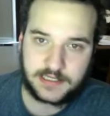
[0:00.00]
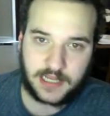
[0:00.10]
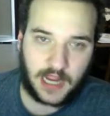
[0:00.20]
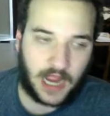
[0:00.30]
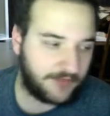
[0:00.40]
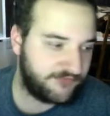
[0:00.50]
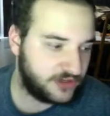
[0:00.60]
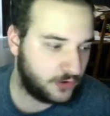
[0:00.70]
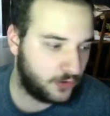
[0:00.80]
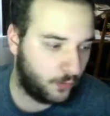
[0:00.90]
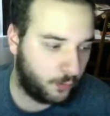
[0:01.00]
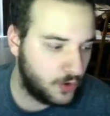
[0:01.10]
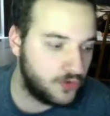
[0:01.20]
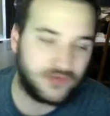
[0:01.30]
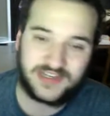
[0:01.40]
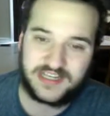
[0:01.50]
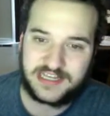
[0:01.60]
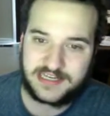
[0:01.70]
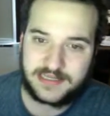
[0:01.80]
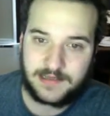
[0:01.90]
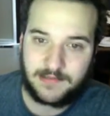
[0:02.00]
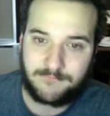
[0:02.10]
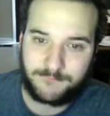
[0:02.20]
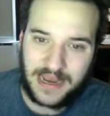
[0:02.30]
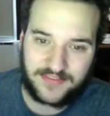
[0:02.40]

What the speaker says: I feel wounded by